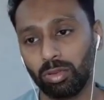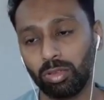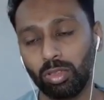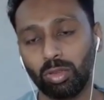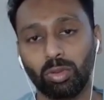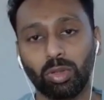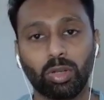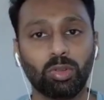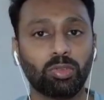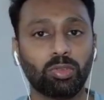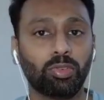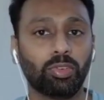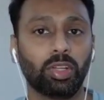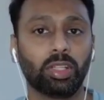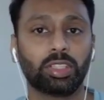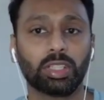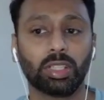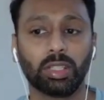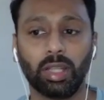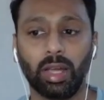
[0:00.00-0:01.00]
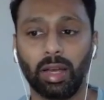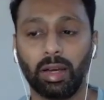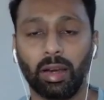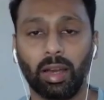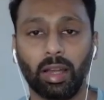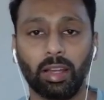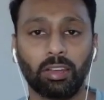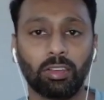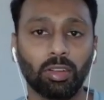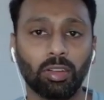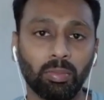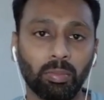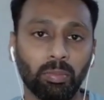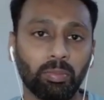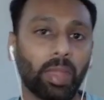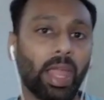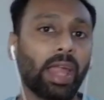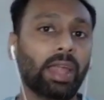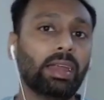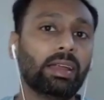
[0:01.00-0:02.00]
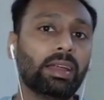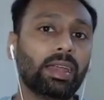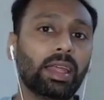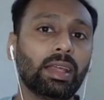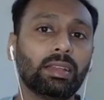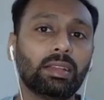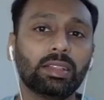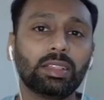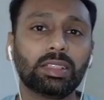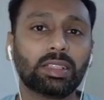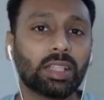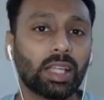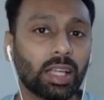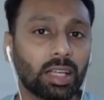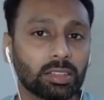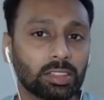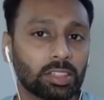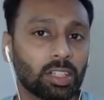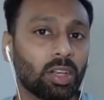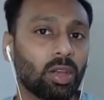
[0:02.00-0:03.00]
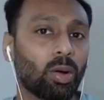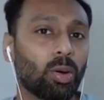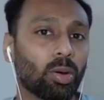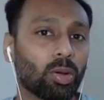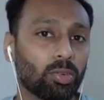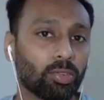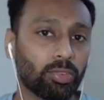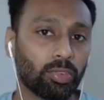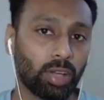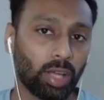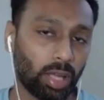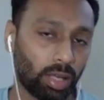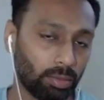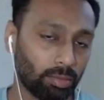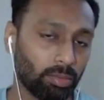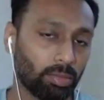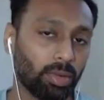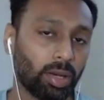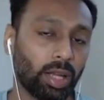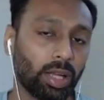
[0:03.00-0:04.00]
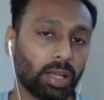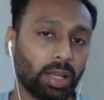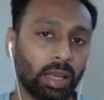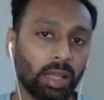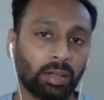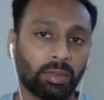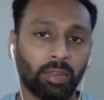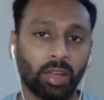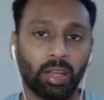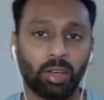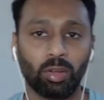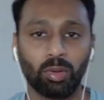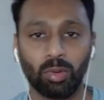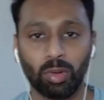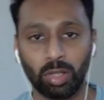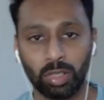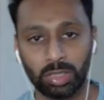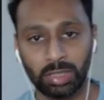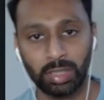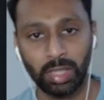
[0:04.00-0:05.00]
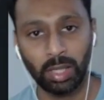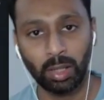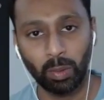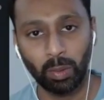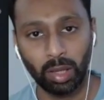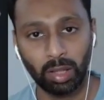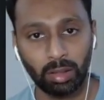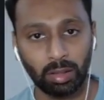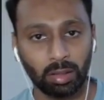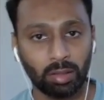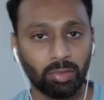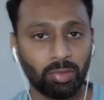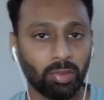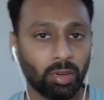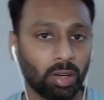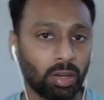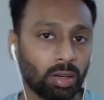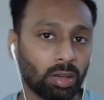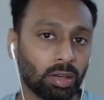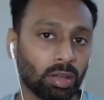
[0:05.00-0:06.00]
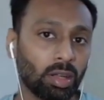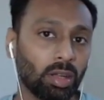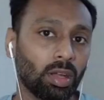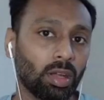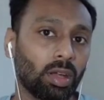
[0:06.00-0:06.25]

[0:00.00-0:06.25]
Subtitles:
You could feature that, right? So editing this takes a lot of time, right? Like where you want to sequence different